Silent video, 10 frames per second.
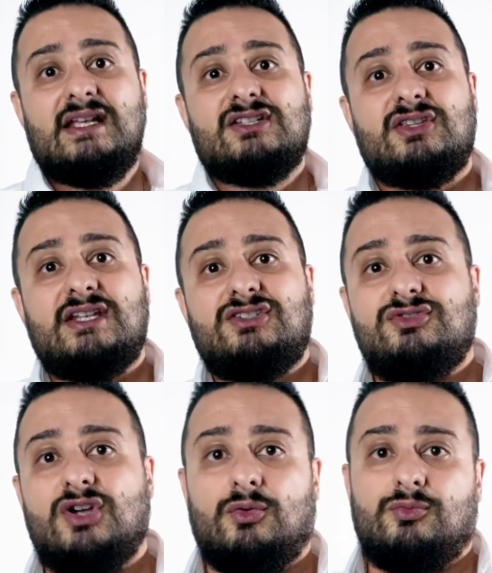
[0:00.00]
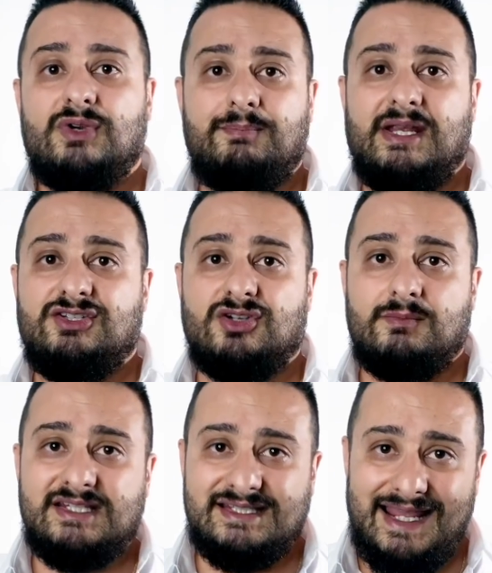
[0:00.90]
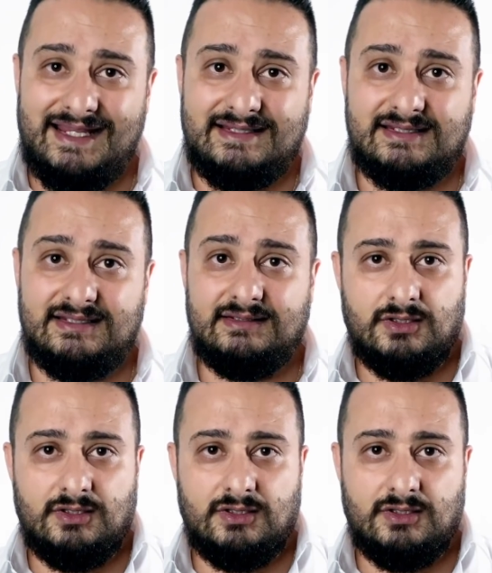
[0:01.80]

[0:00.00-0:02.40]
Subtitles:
so that you don't repeat your mistakes,